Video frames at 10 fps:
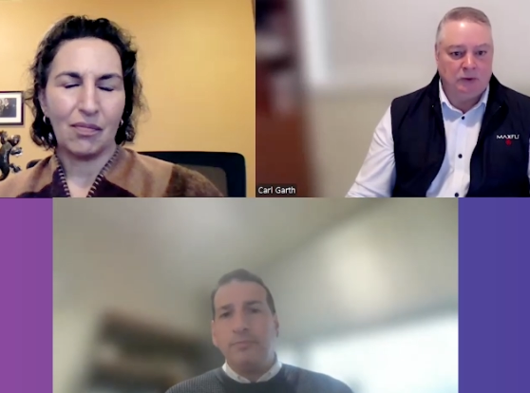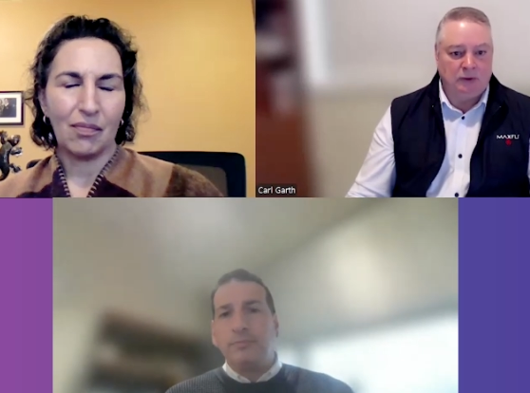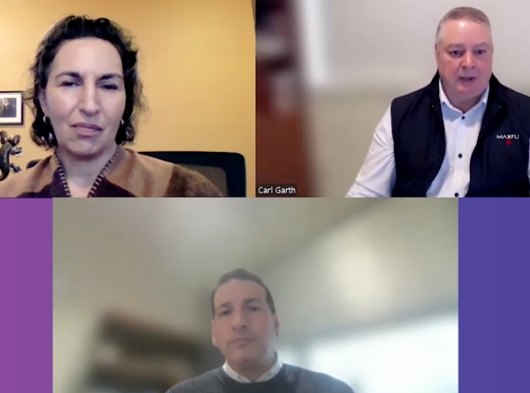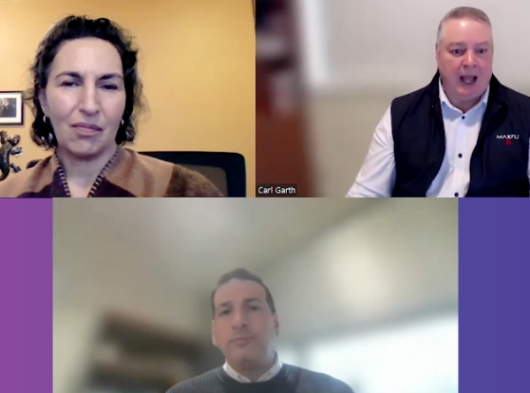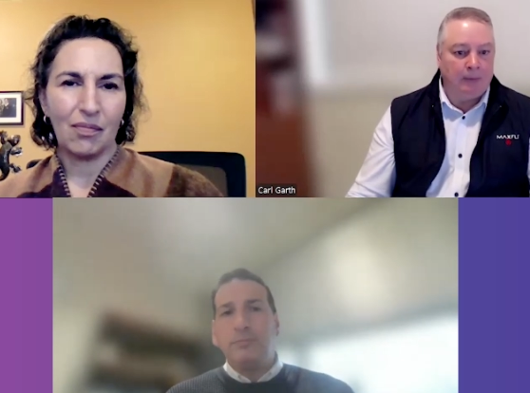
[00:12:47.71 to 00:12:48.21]

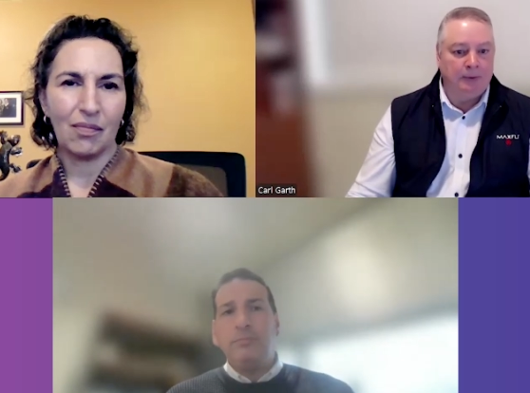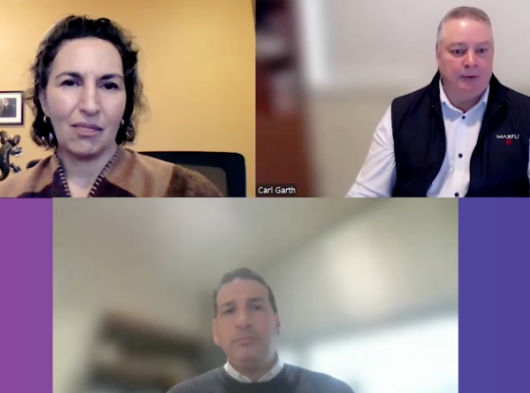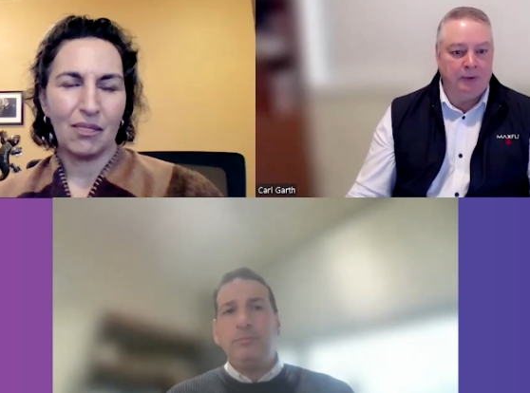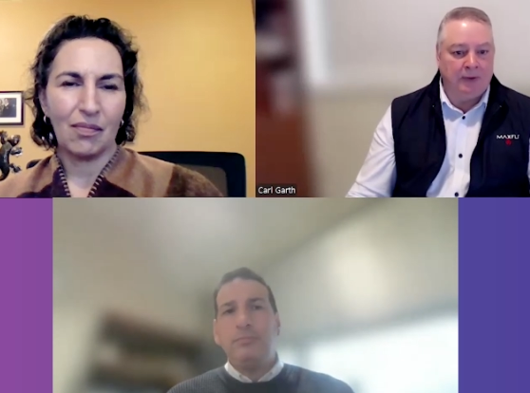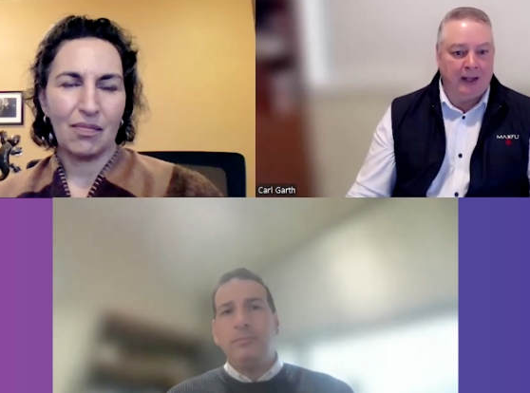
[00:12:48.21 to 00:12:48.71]
Speaker 1: to be able to
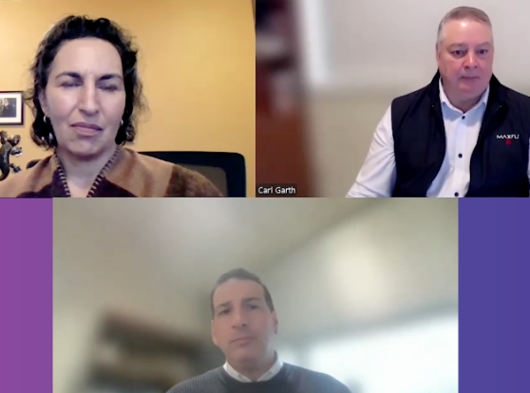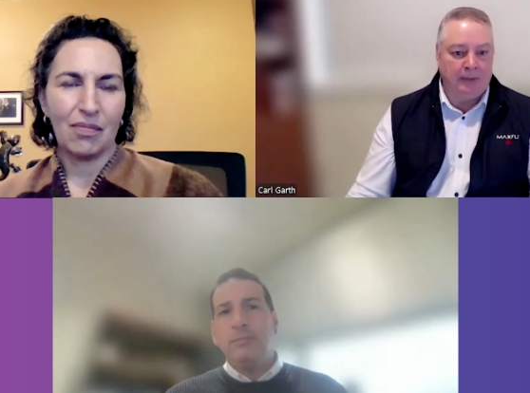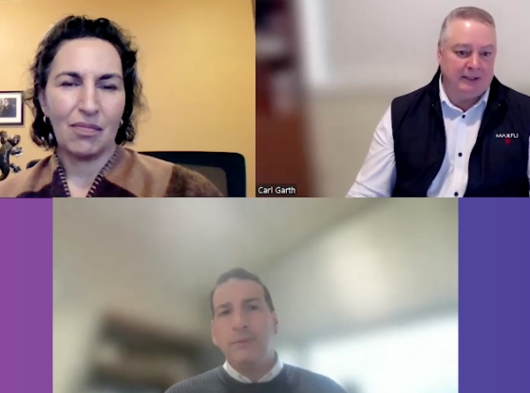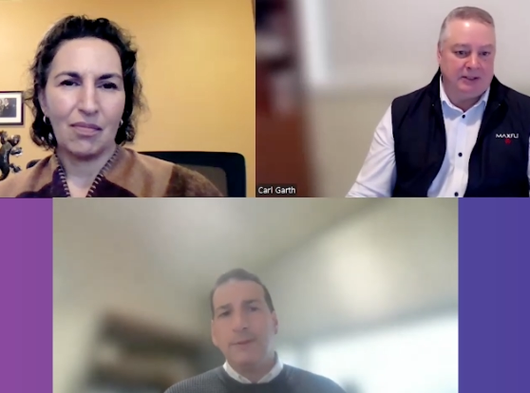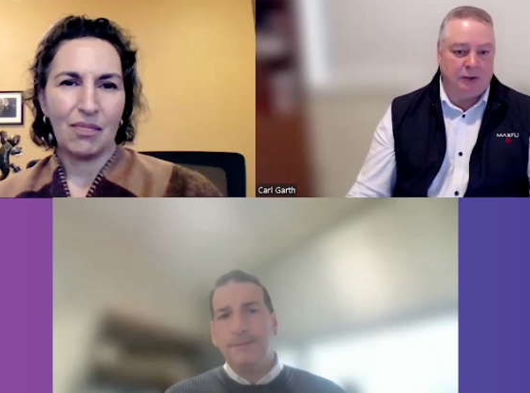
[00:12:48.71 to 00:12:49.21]
do that
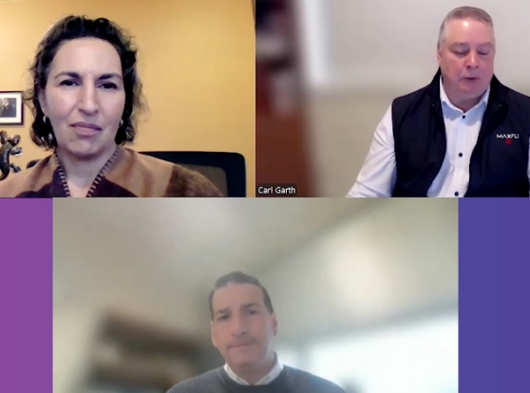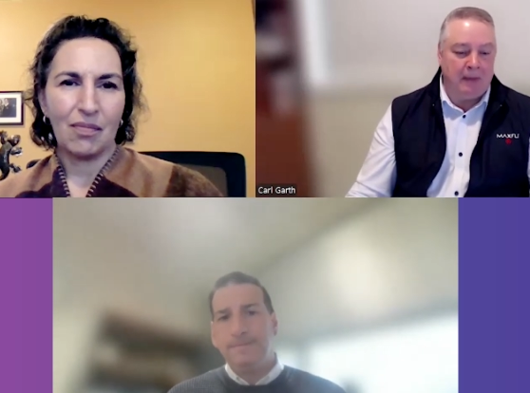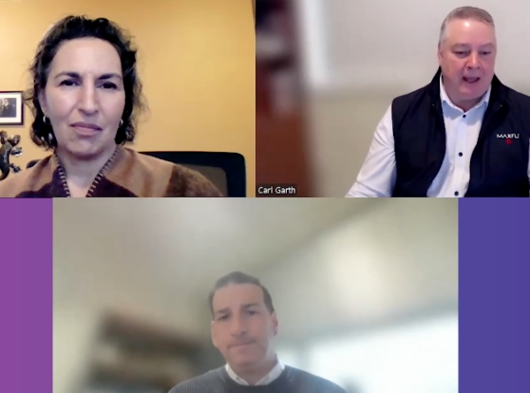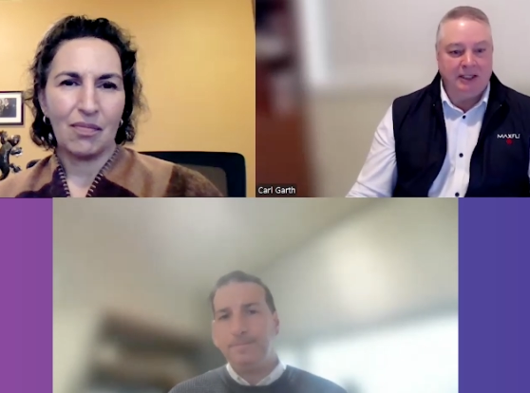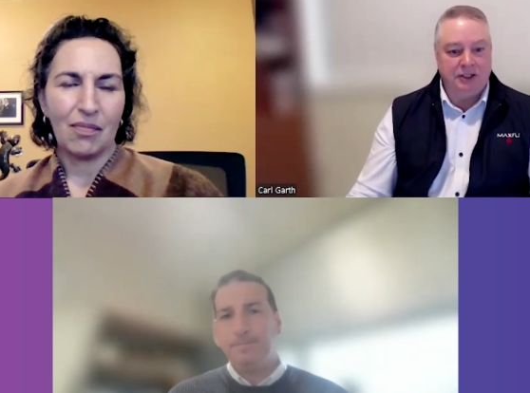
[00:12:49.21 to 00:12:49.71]
means that you're
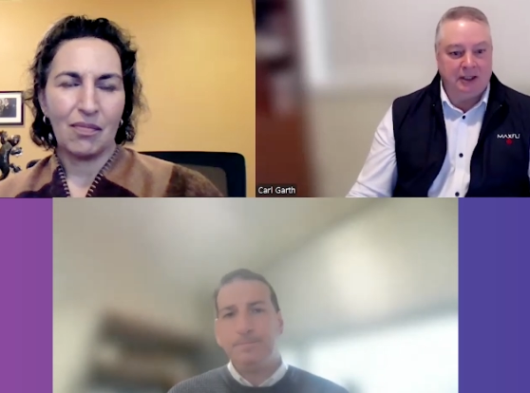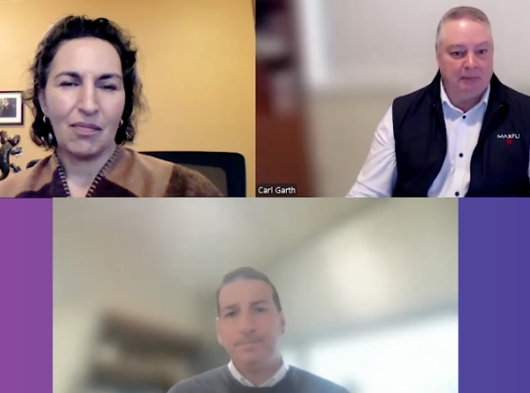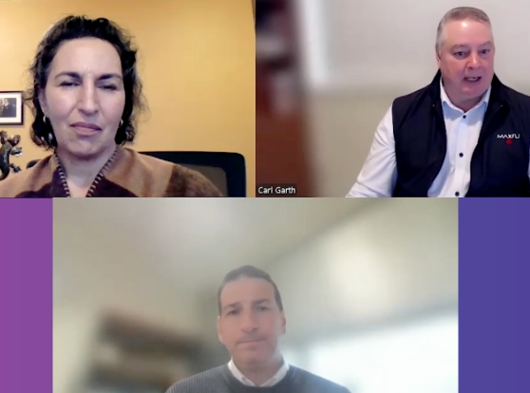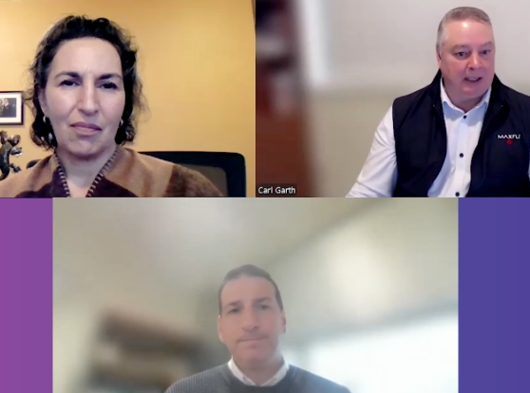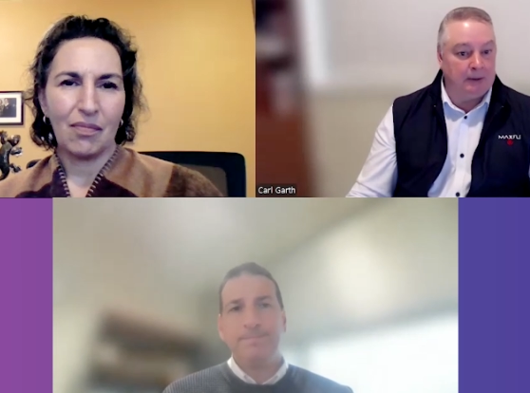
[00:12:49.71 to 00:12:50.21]
managing the
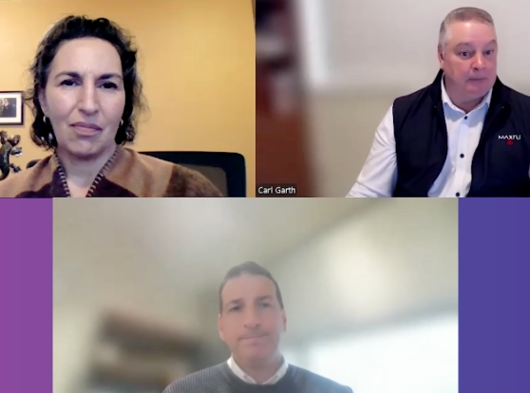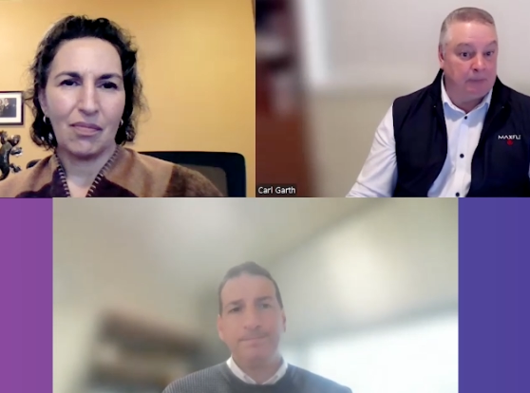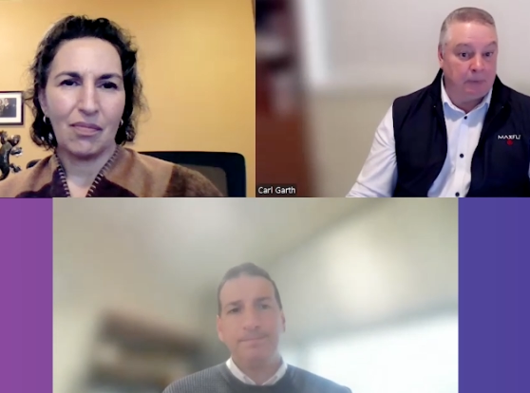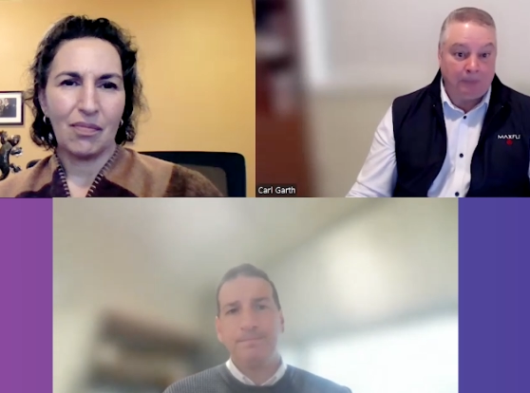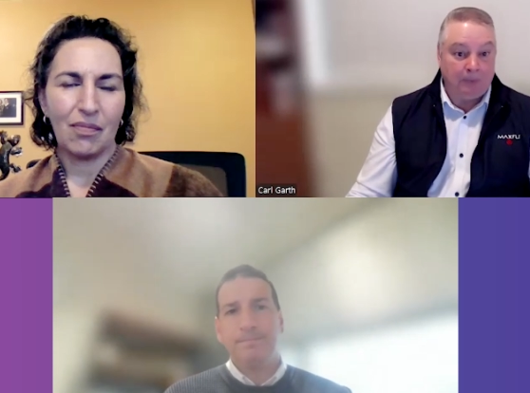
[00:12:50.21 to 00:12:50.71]
money
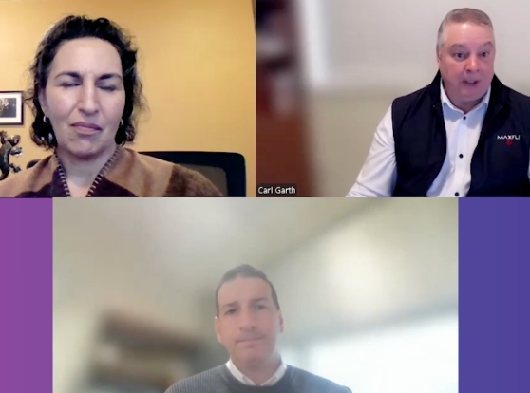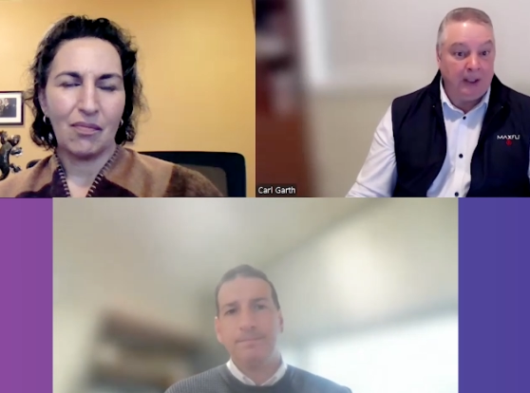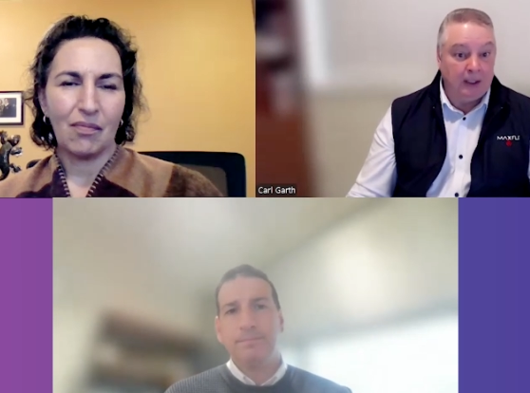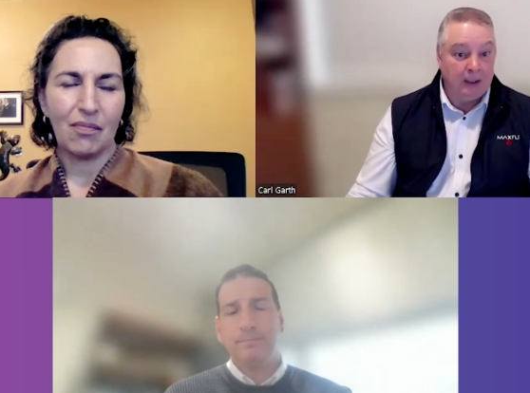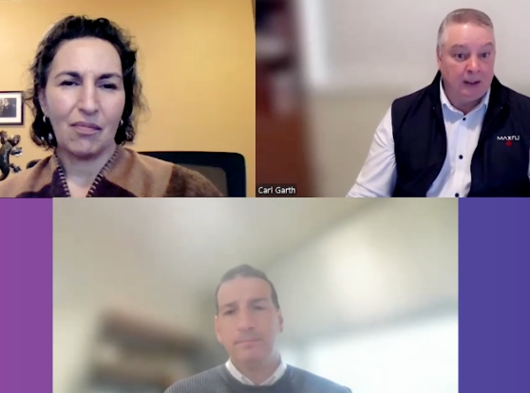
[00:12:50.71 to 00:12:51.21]
properly,